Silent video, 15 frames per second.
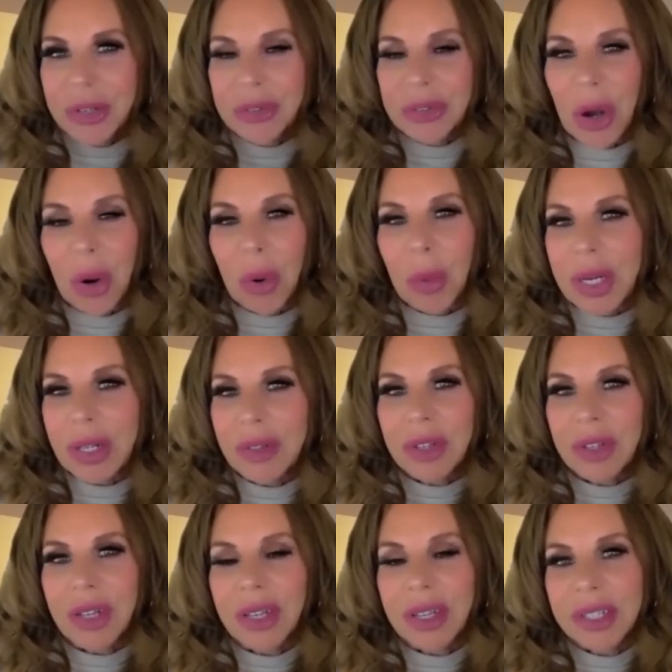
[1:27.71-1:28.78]
So
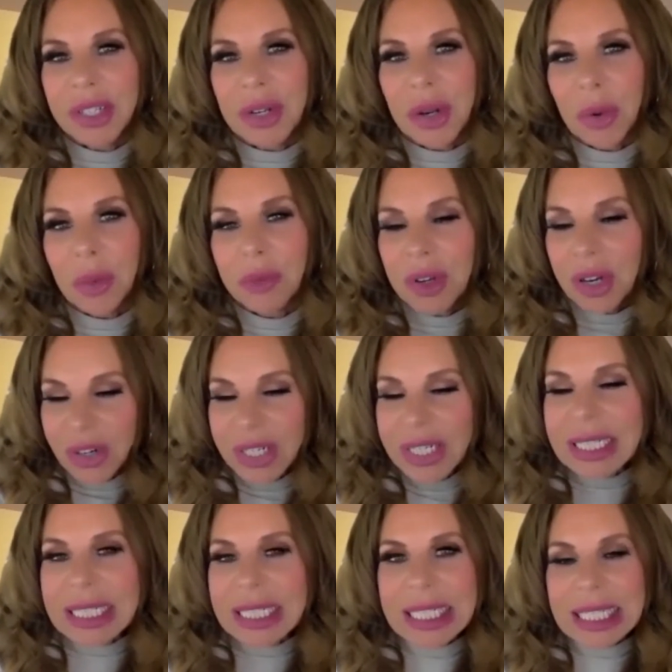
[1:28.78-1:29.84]
it's a, you know, very
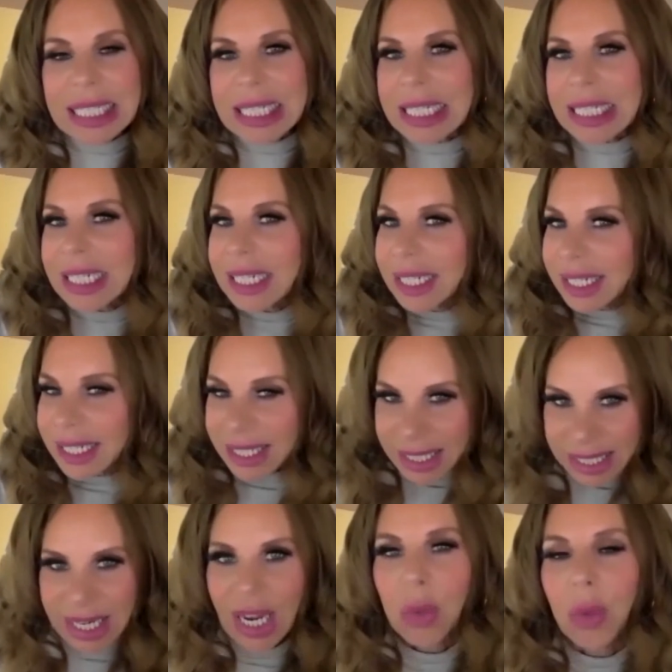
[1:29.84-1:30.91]
easy
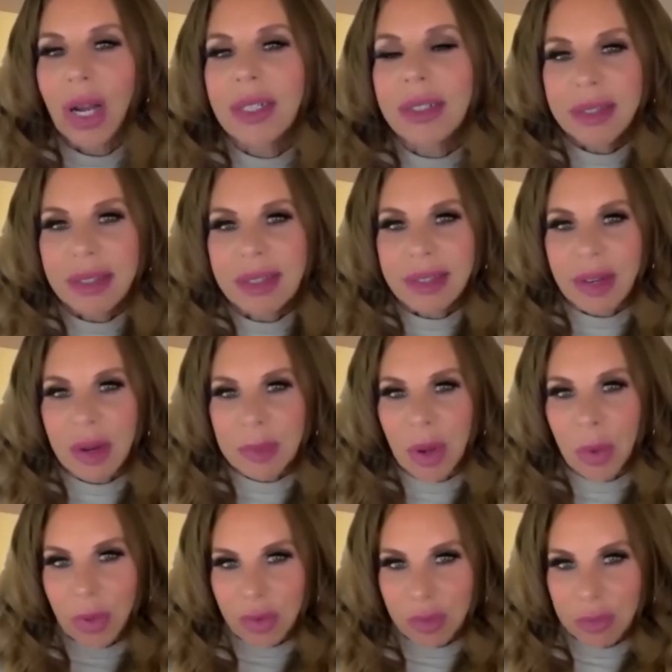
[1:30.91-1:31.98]
DIY system
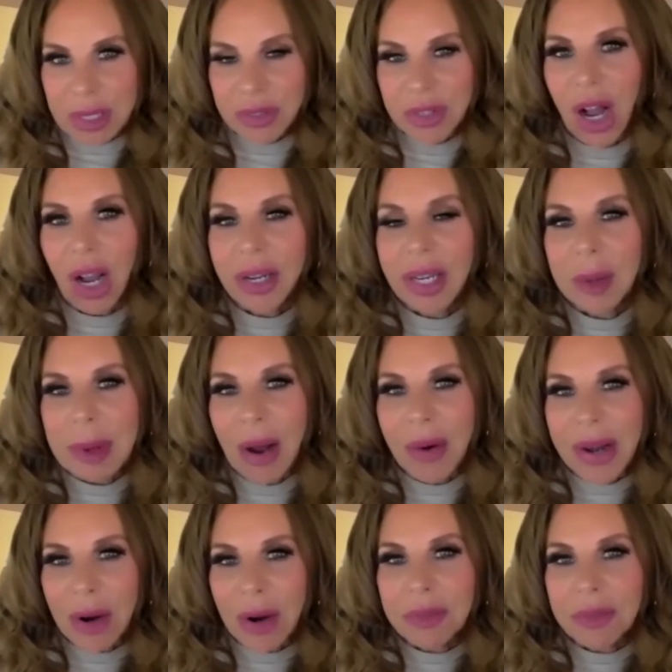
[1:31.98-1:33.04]
that we've been talking
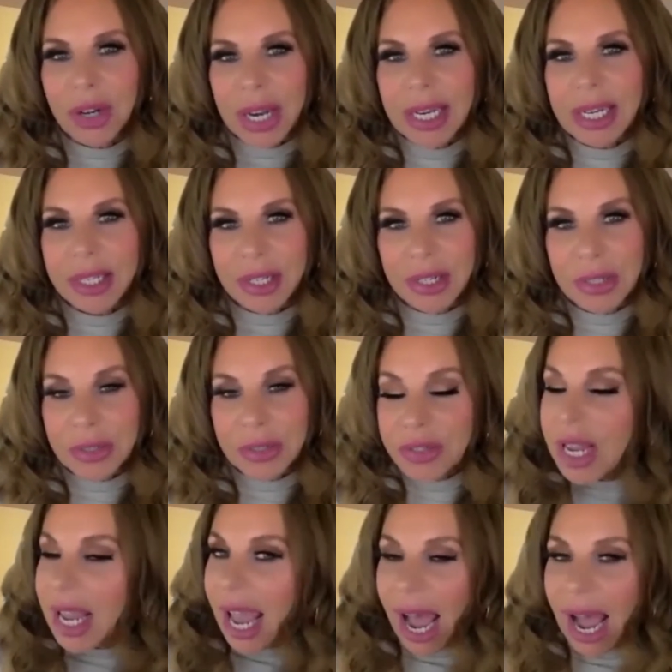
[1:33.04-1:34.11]
about now for eight
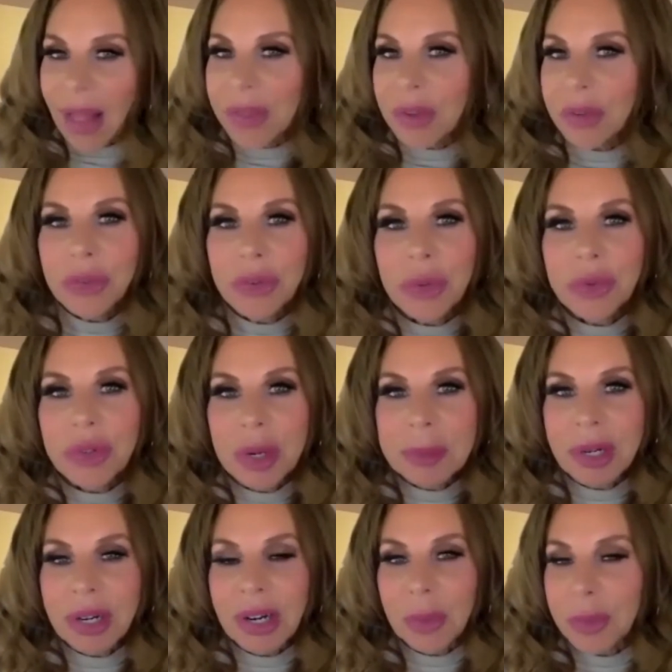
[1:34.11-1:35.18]
years. And this new
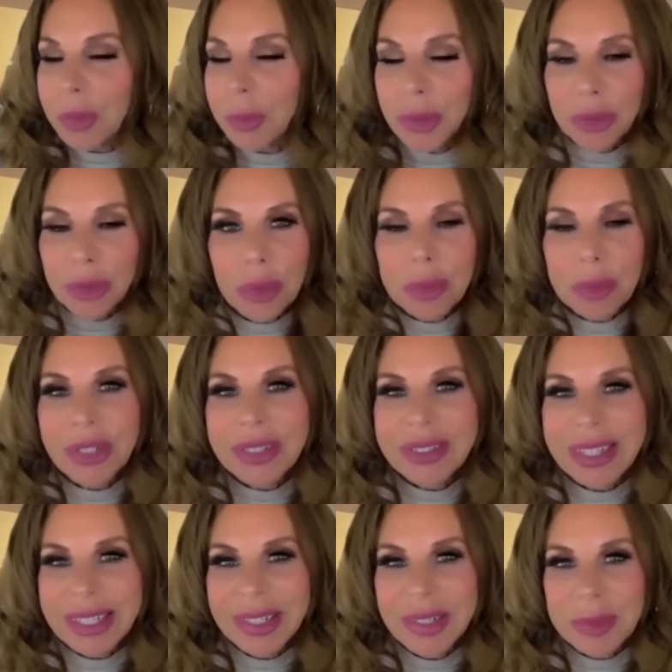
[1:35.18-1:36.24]
dimmer, we're, we're super
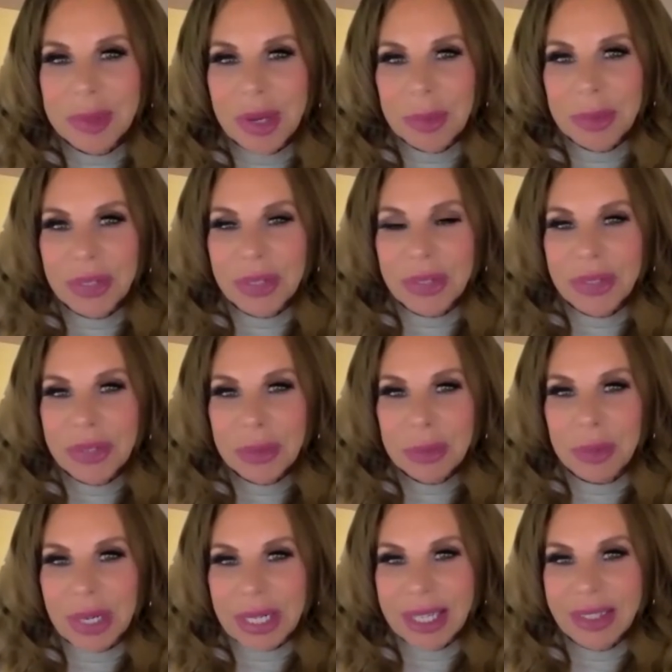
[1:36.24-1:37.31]
excited to be able to, to
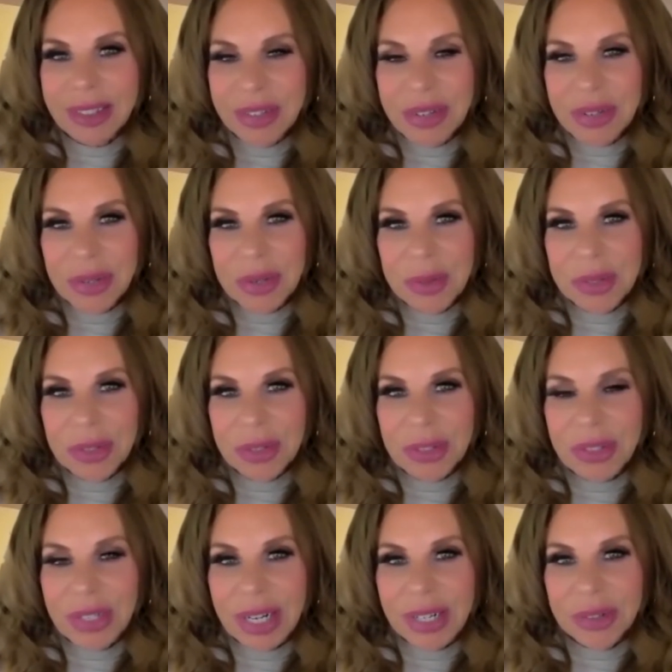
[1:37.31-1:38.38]
bring this to you and
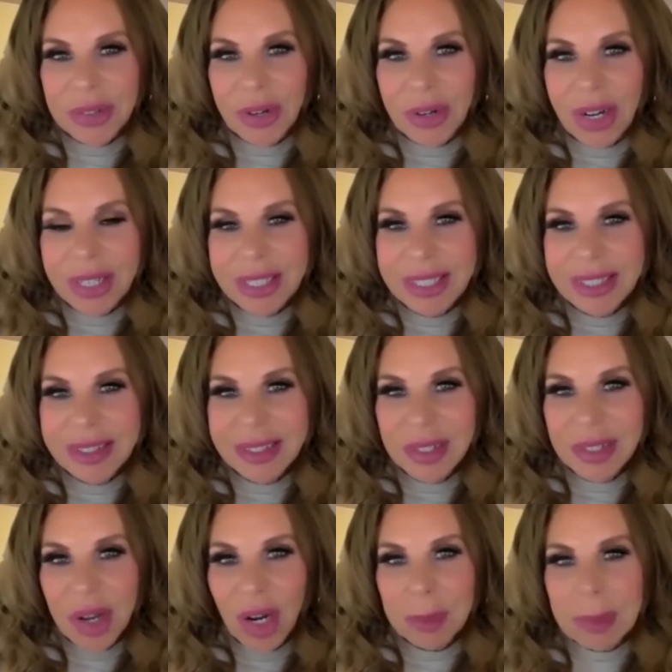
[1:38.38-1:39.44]
your and your audience
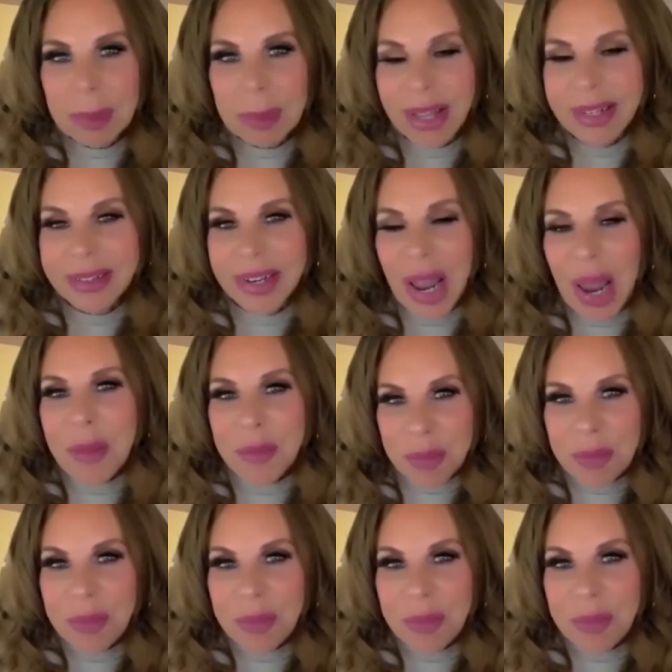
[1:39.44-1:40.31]
and talk about that today.